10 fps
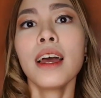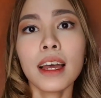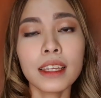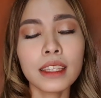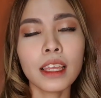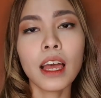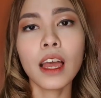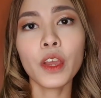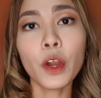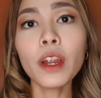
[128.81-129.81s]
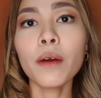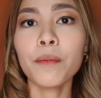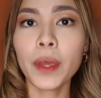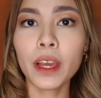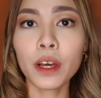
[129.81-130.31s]
as your
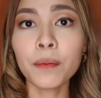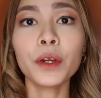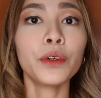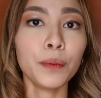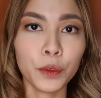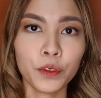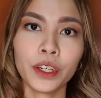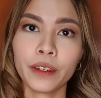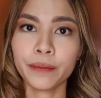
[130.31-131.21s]
makeup remover.